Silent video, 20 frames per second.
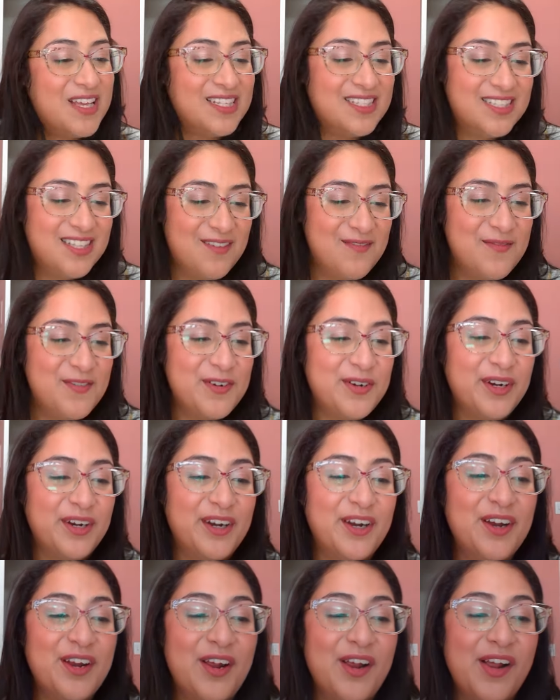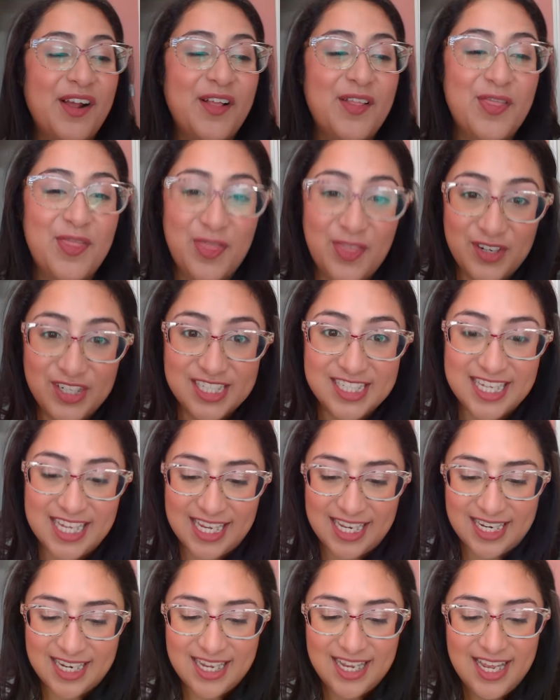that's number
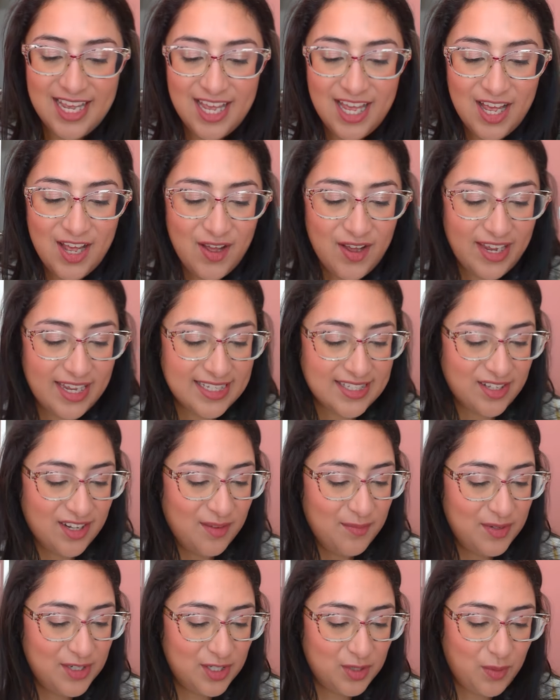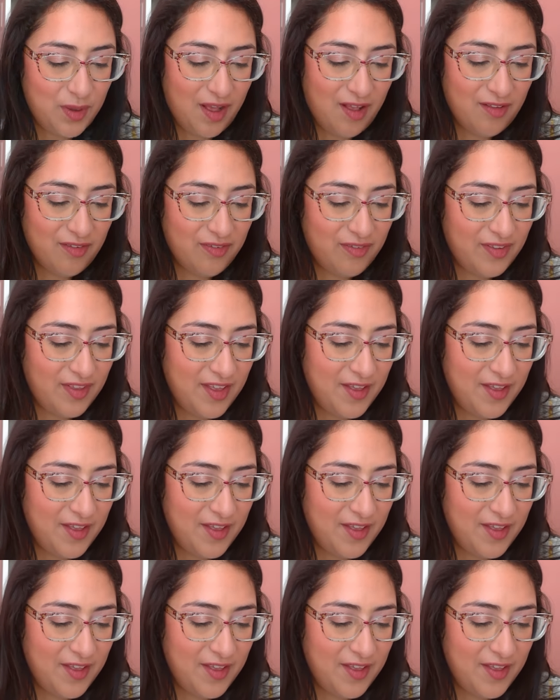13. Okay, so number 12.